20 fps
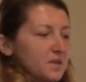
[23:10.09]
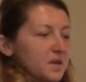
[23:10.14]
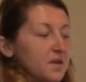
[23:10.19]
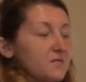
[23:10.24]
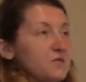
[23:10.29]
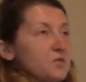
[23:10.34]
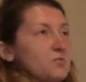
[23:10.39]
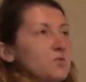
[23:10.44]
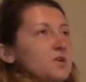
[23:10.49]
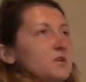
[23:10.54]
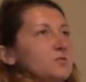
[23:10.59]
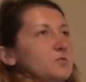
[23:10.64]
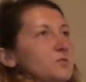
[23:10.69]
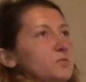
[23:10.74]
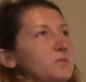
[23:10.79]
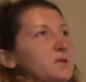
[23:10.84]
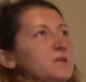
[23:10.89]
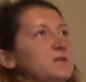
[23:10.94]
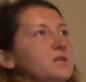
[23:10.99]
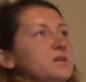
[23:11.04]
everyone
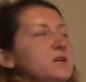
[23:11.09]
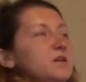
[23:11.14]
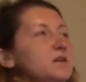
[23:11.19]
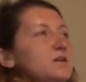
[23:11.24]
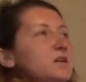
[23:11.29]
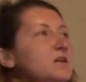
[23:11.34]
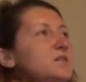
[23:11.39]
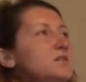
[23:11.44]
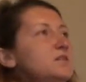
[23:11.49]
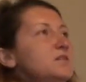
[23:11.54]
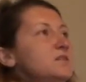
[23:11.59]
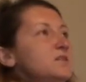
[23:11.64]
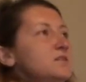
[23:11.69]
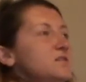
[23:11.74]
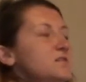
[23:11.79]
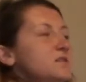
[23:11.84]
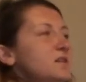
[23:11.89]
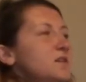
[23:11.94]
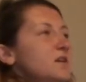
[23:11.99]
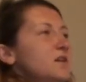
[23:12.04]
would be in their
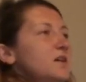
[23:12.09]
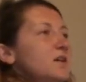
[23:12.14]
90s,